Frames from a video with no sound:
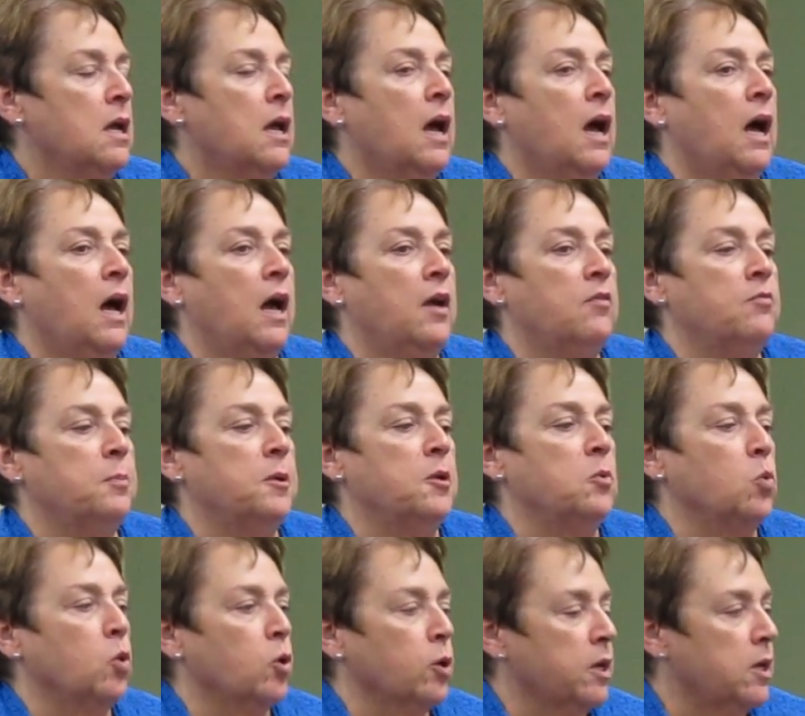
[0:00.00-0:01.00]
I've been
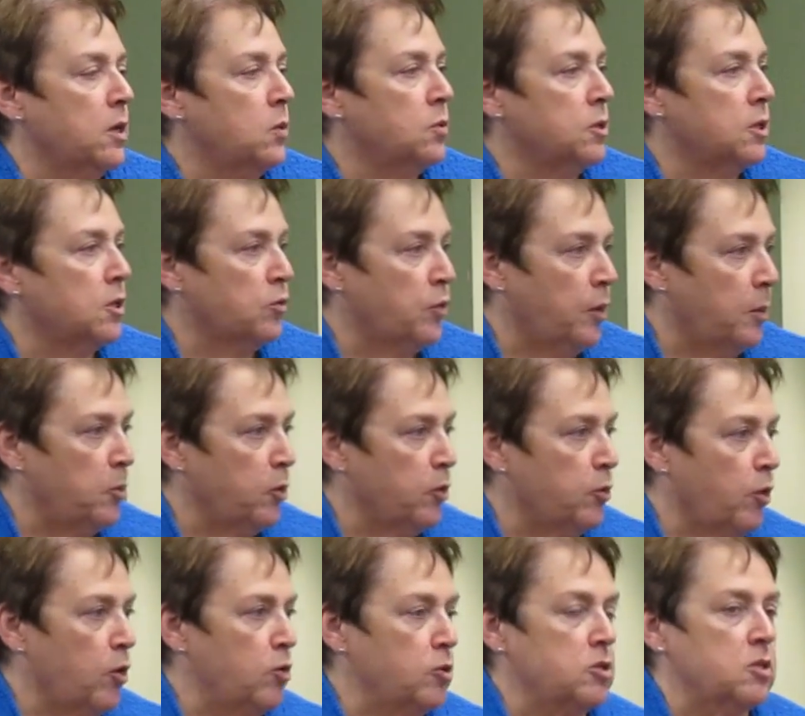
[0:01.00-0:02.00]
working with the Cranberry
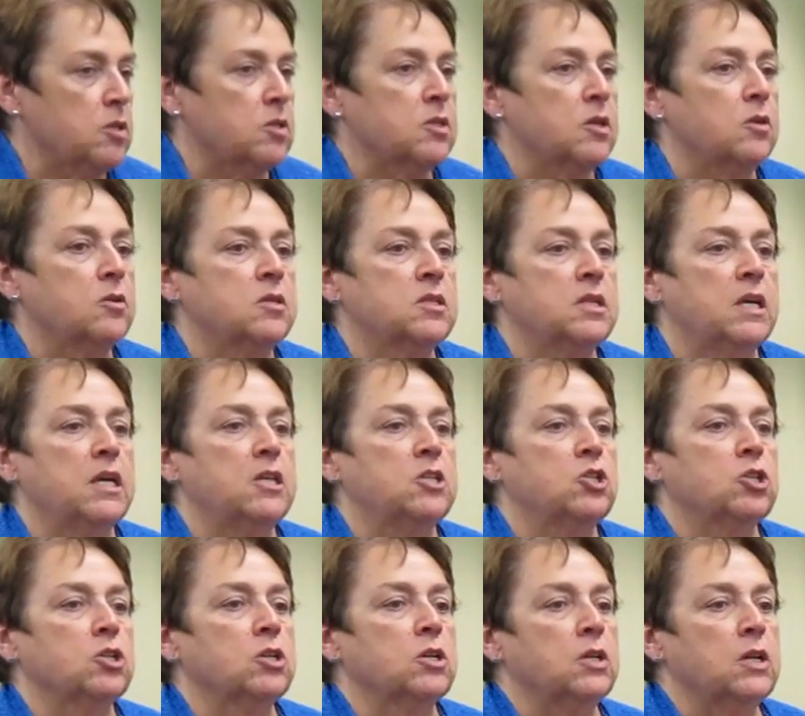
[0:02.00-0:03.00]
Growers
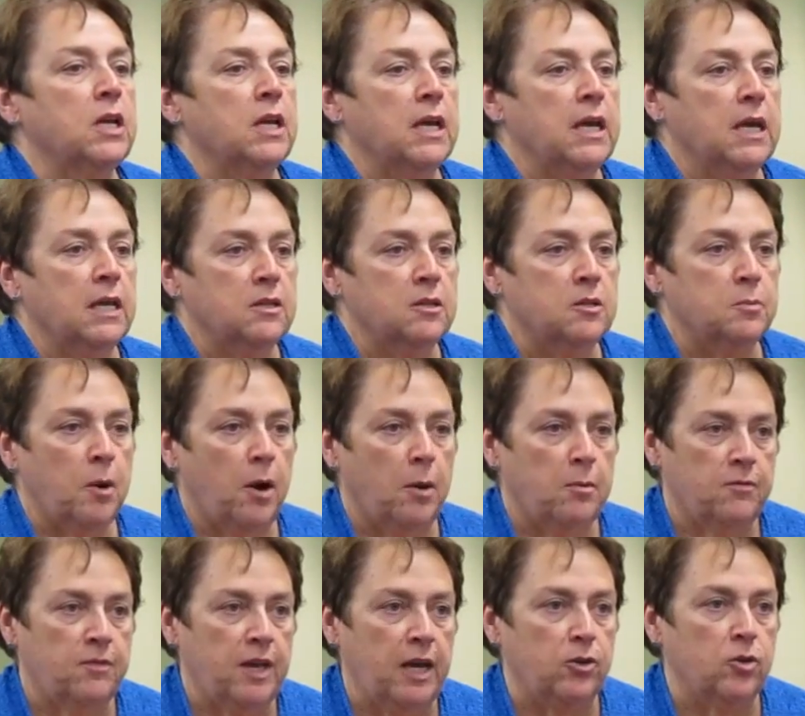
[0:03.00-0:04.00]
Association and the
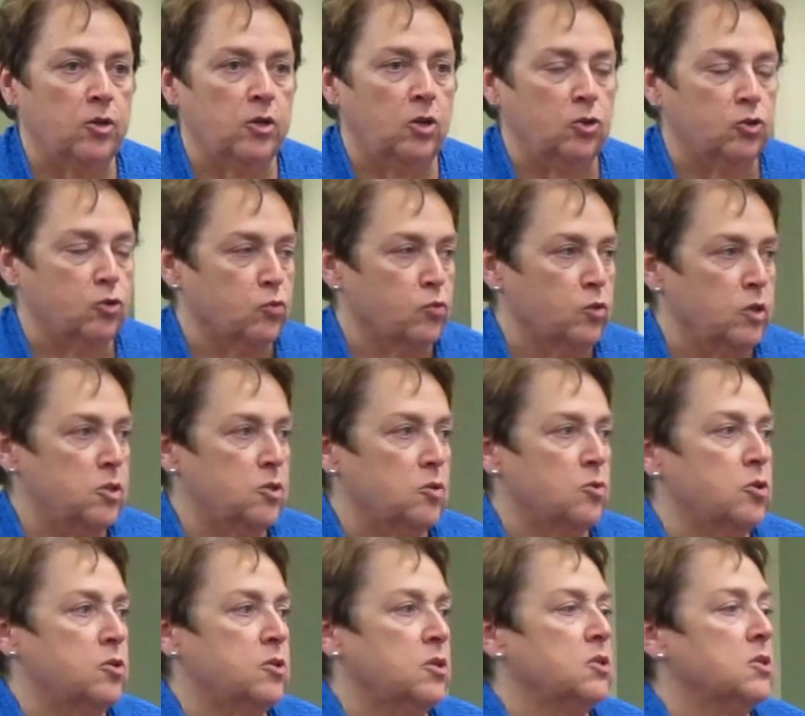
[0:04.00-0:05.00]
Department of Agricultural
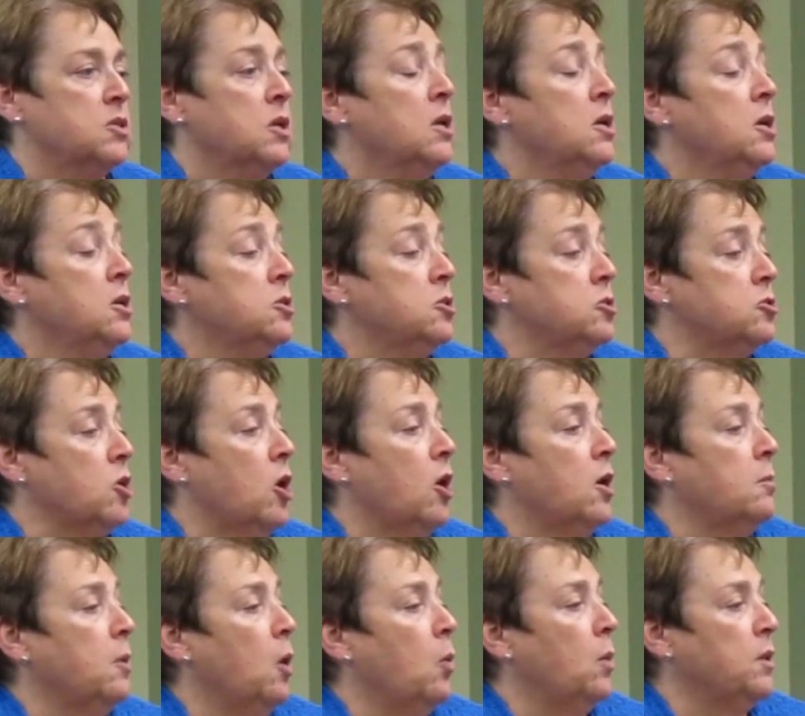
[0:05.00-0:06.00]
Resources to talk
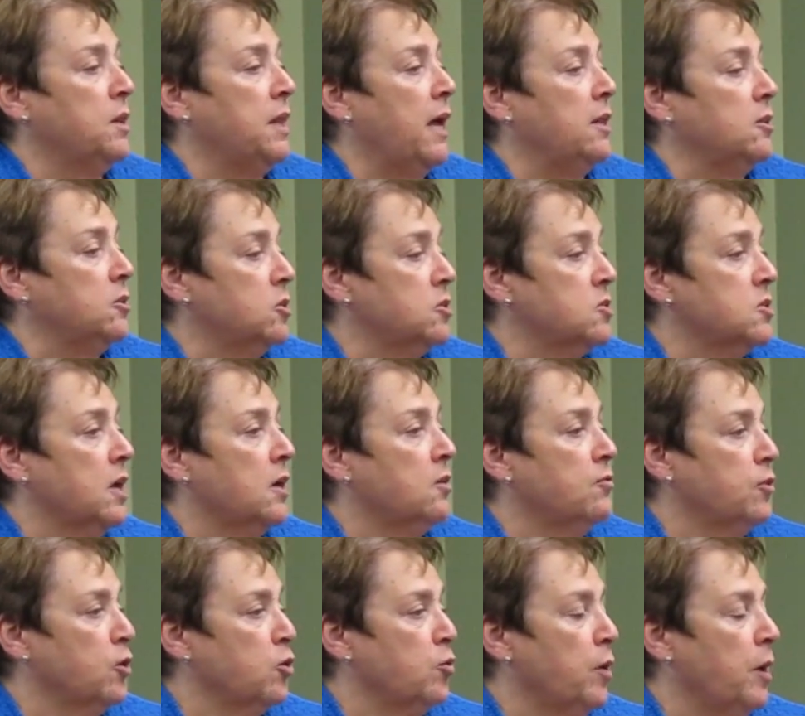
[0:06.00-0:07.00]
about what that looks like
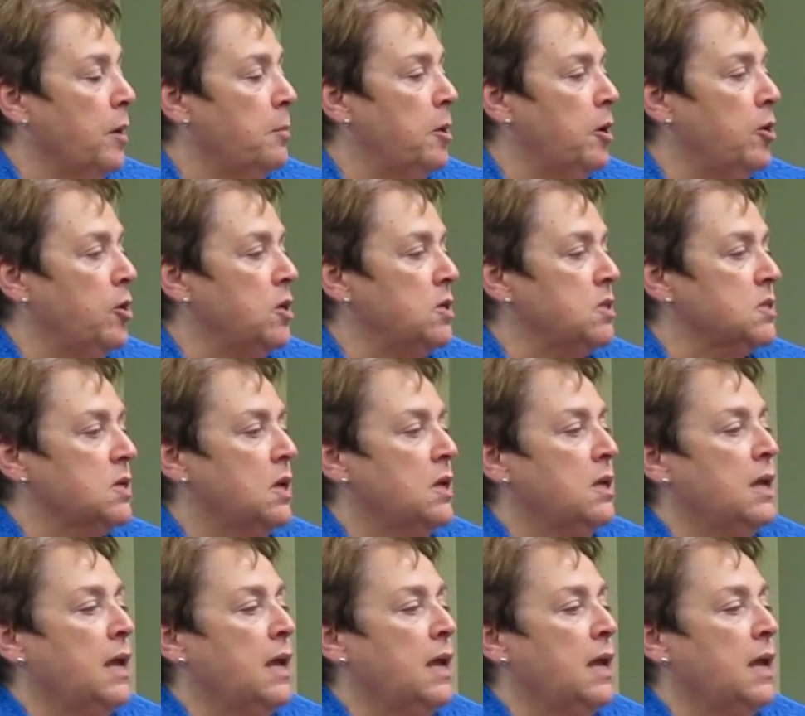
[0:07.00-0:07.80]
for cranberries.